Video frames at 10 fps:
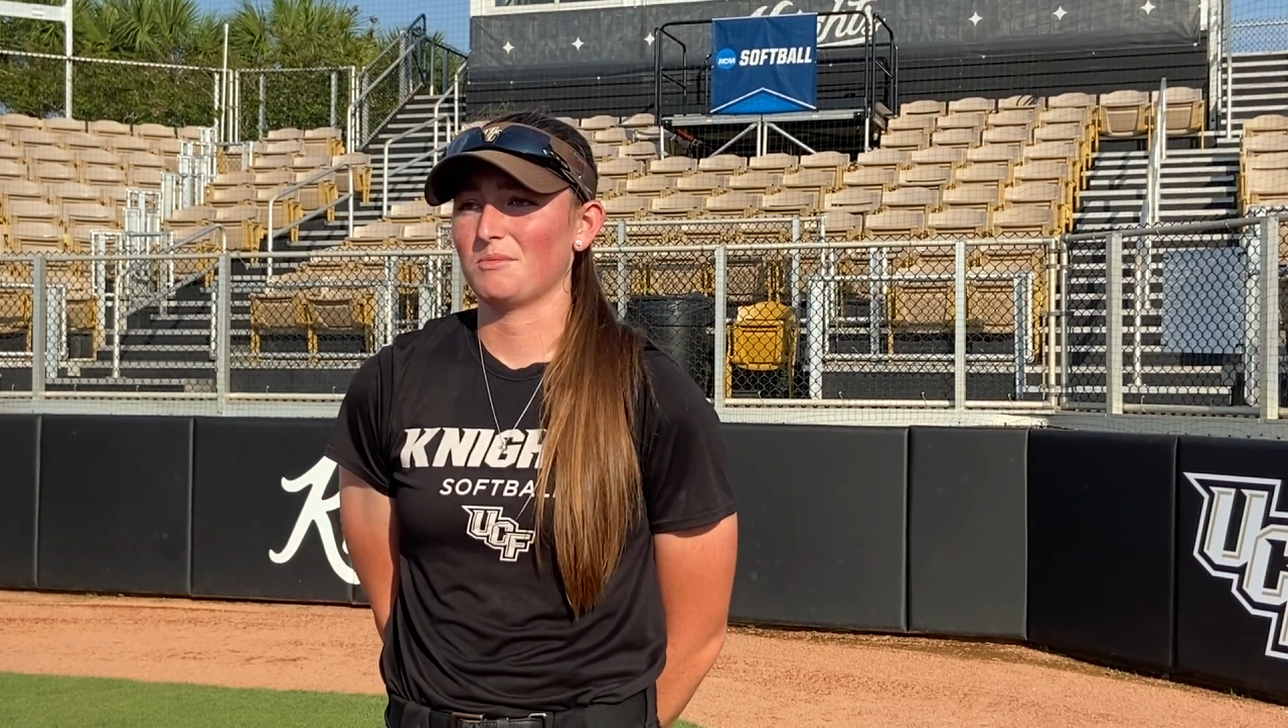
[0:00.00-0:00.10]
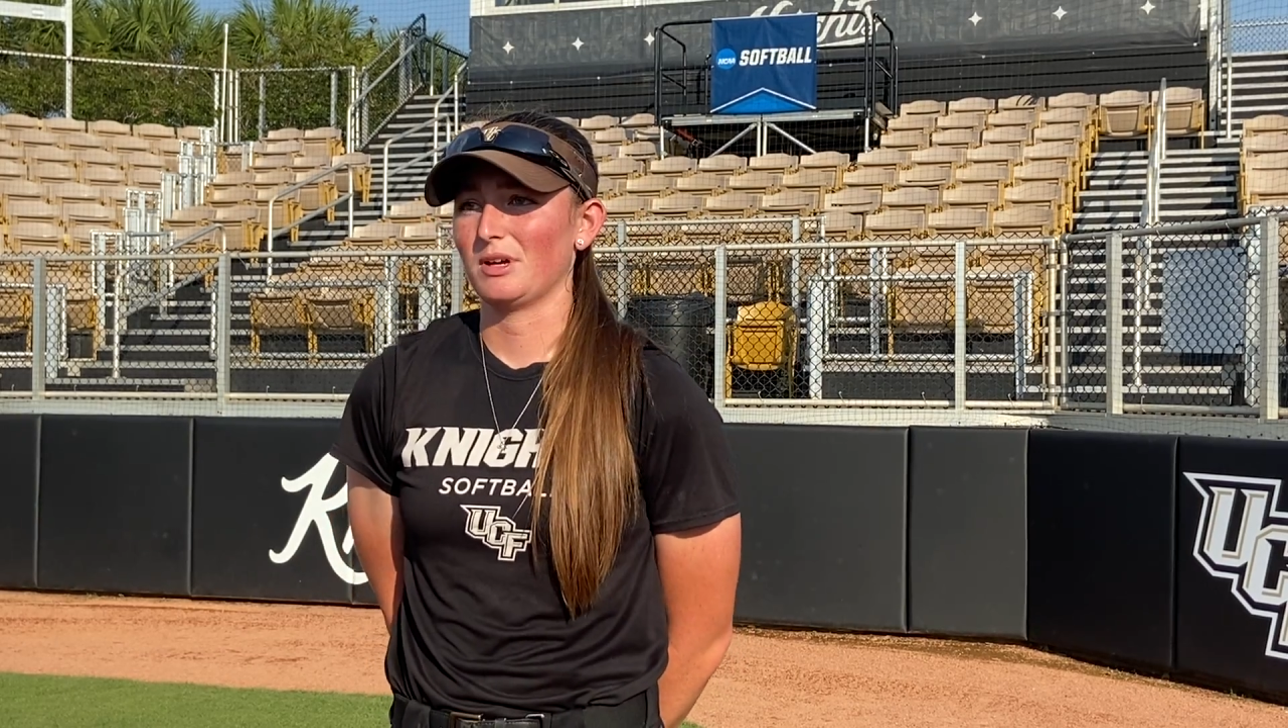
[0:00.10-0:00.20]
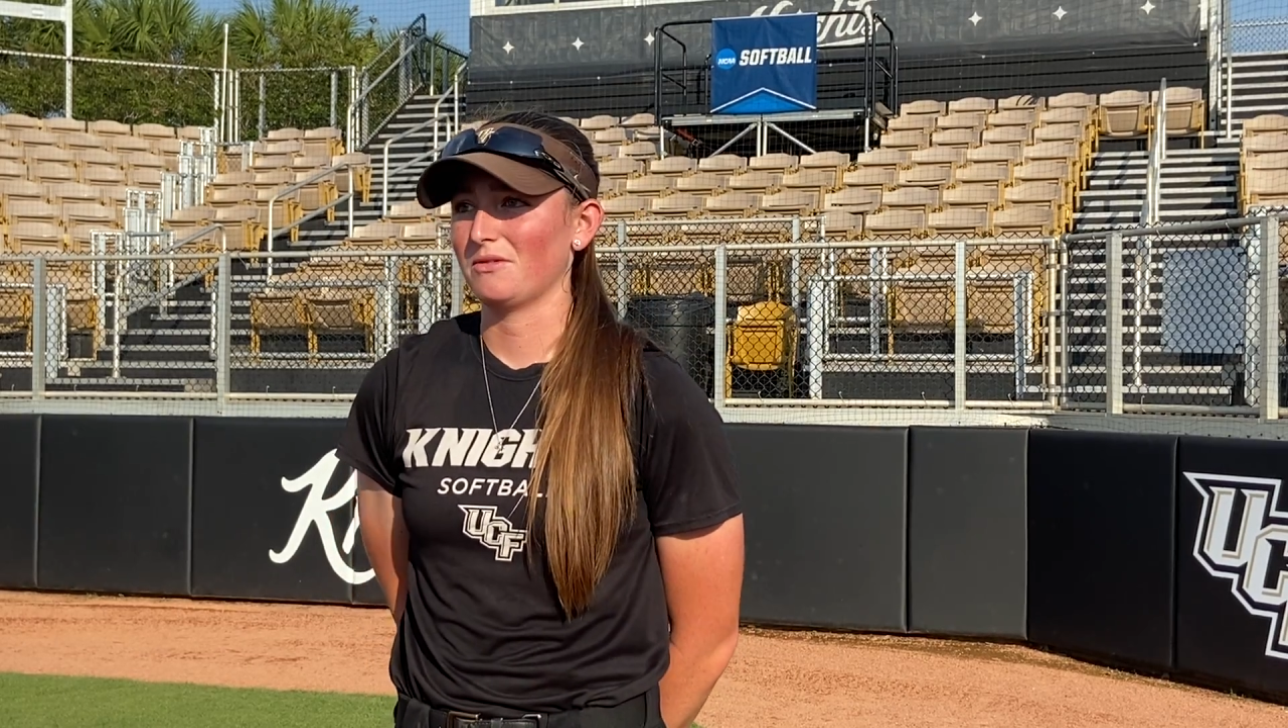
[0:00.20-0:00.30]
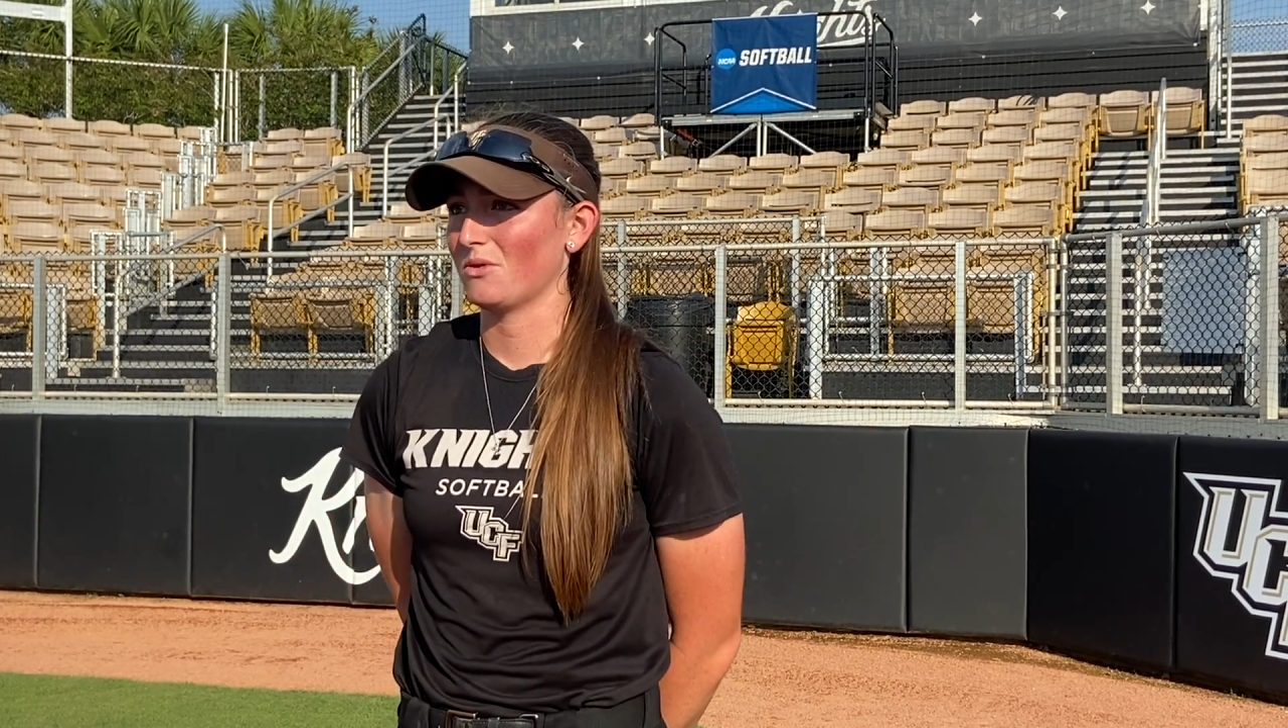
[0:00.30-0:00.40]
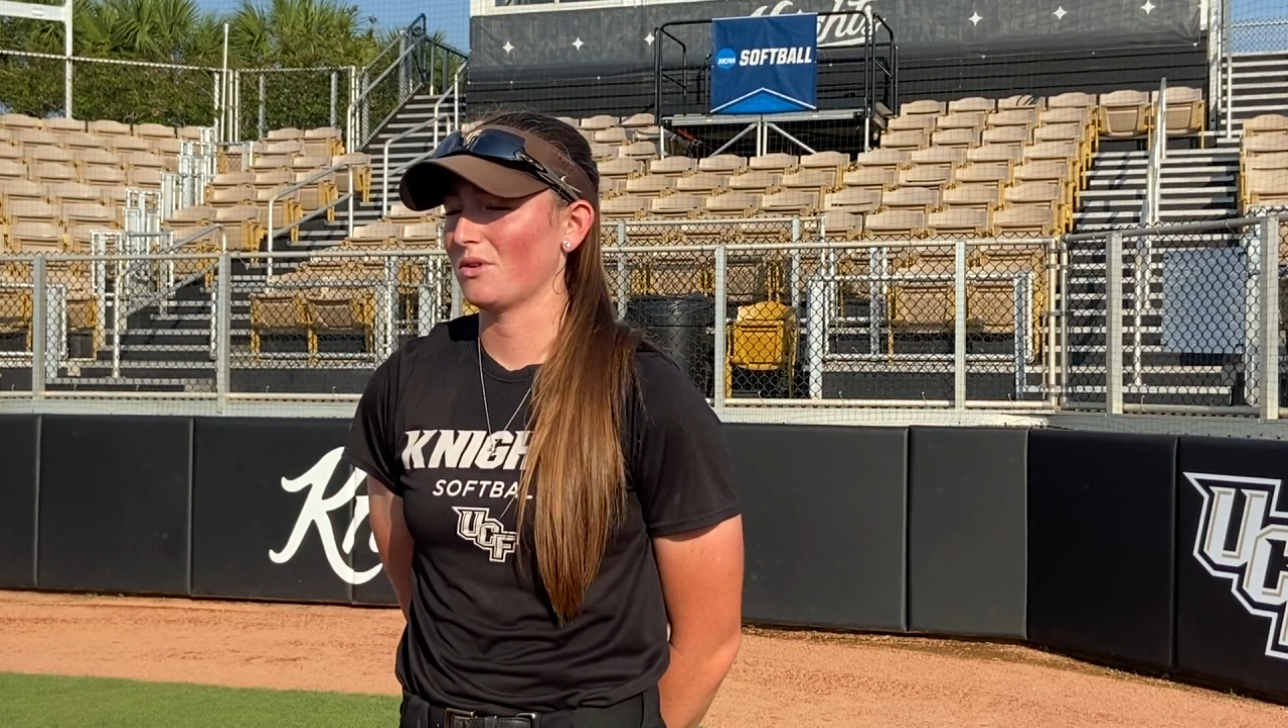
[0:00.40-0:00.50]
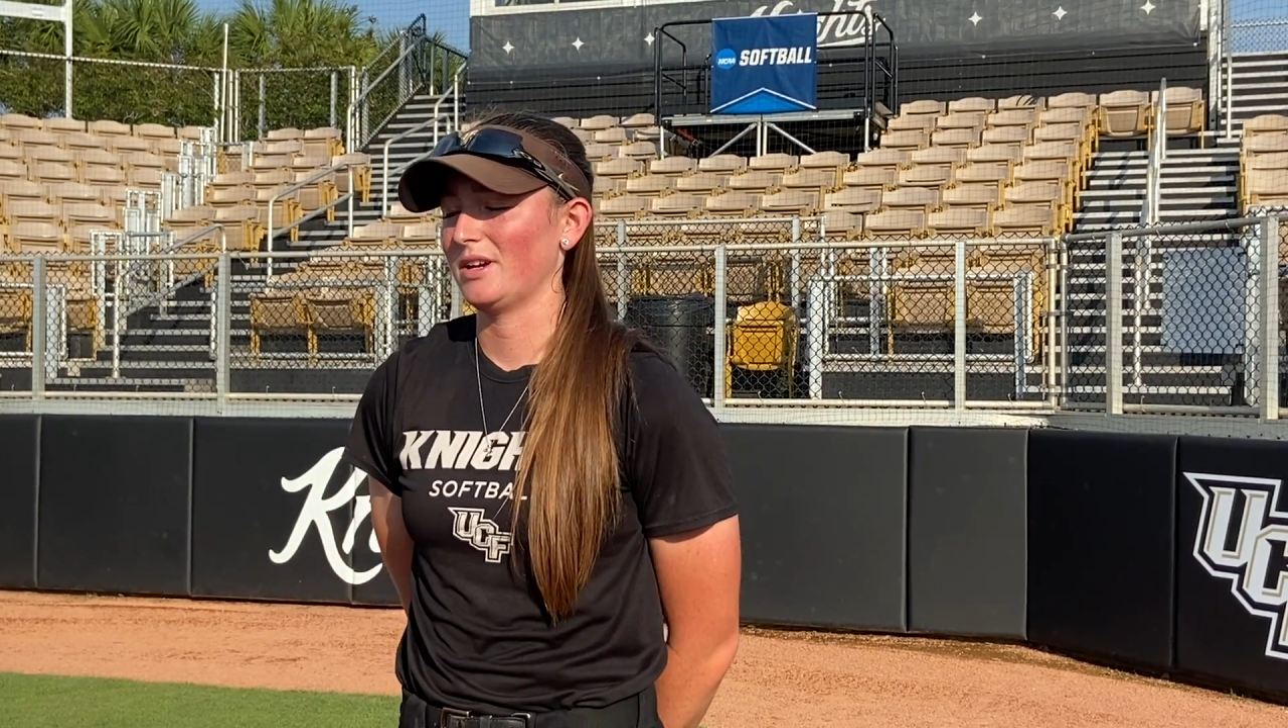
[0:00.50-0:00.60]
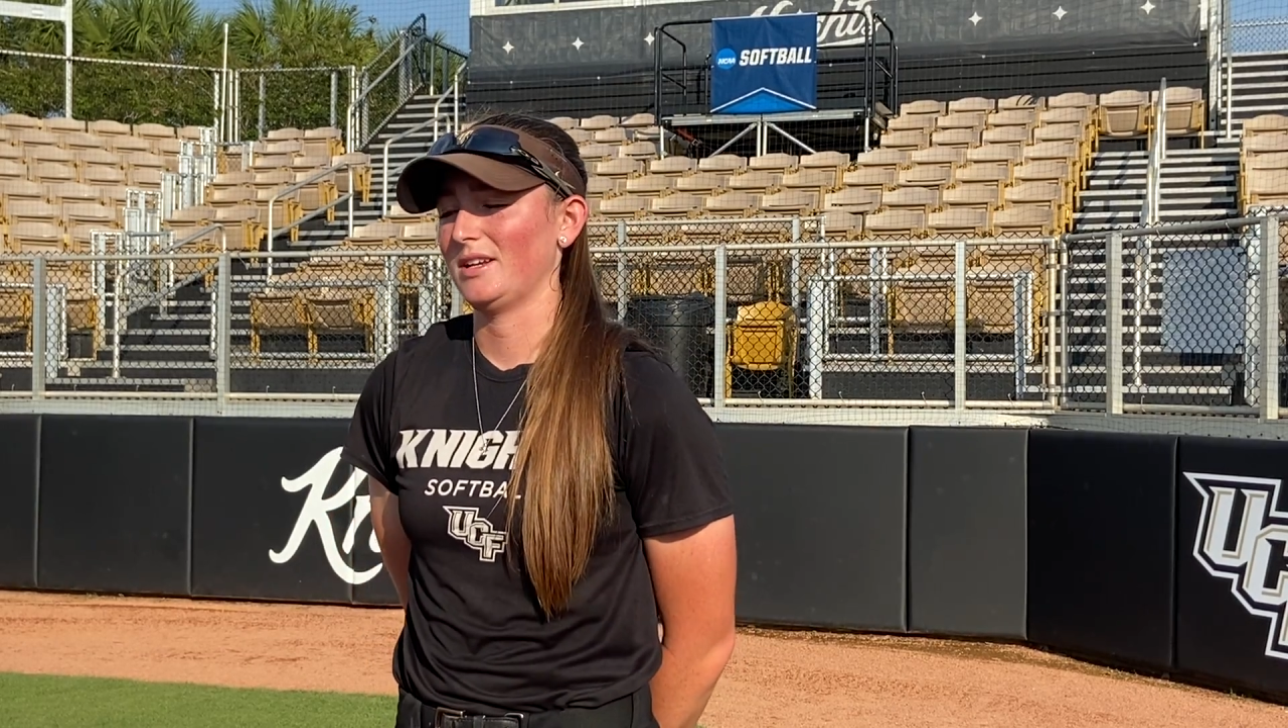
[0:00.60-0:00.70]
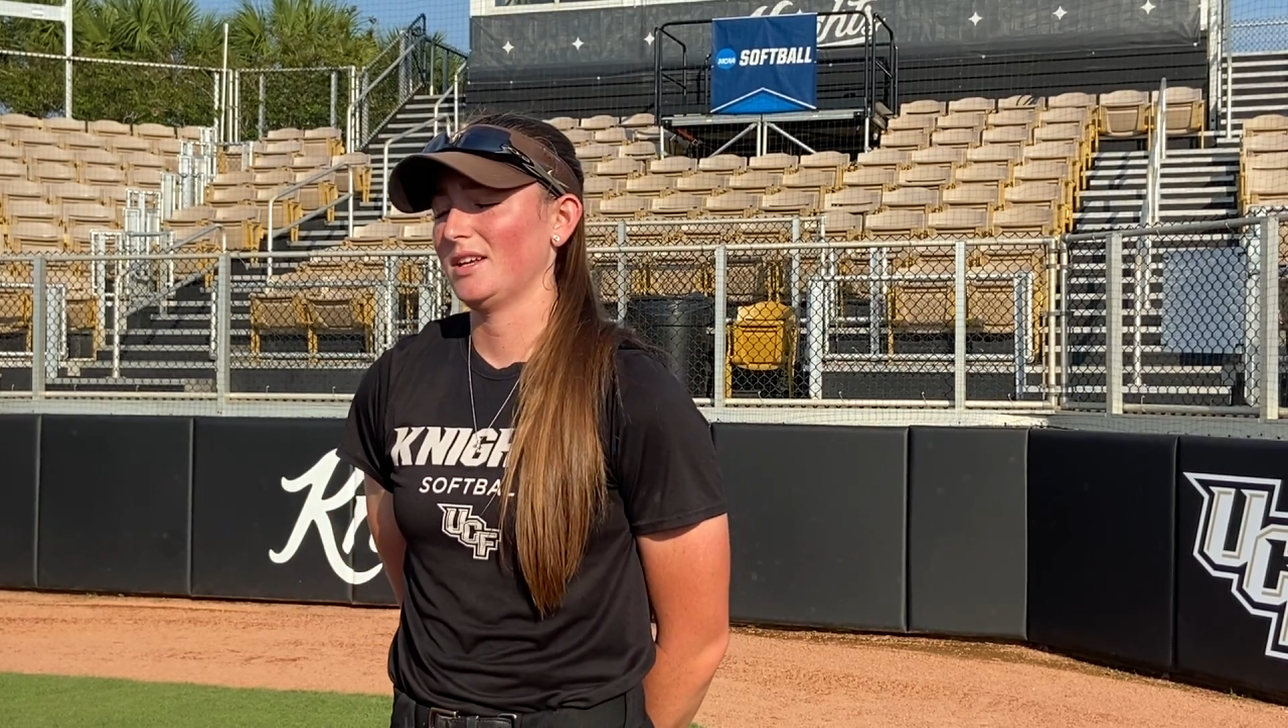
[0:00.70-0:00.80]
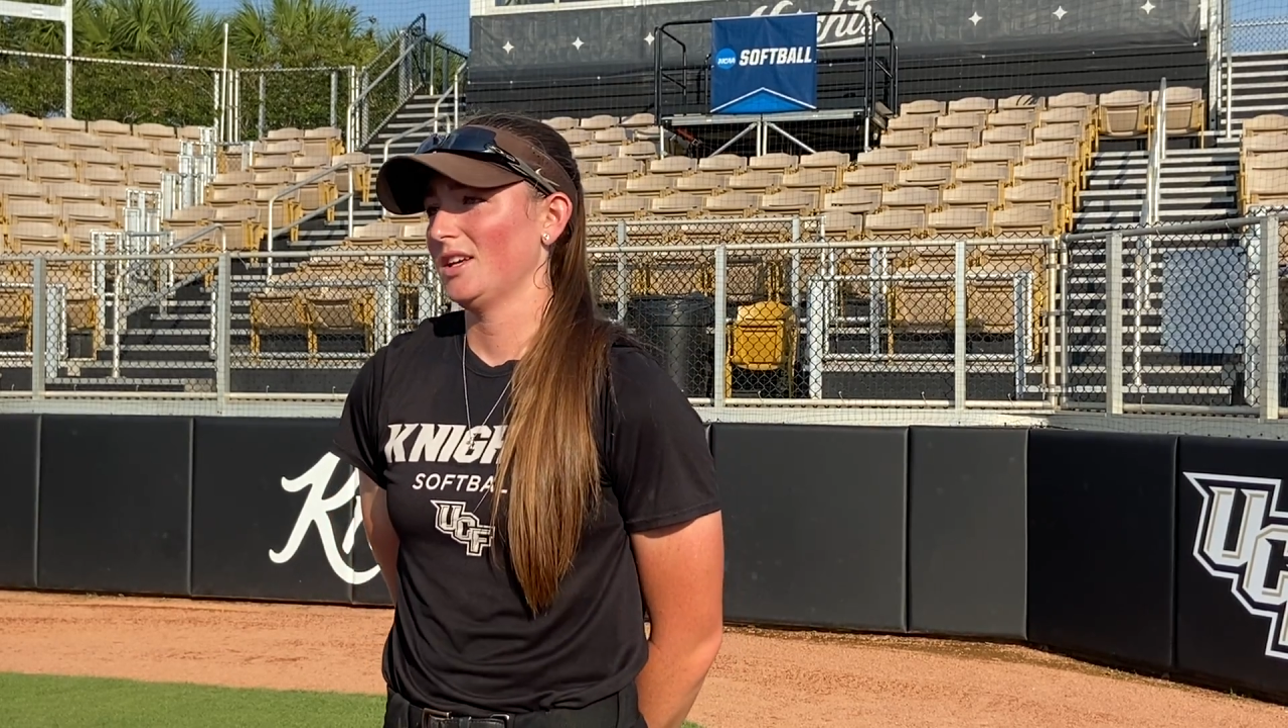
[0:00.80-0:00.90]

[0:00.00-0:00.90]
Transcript: play for, and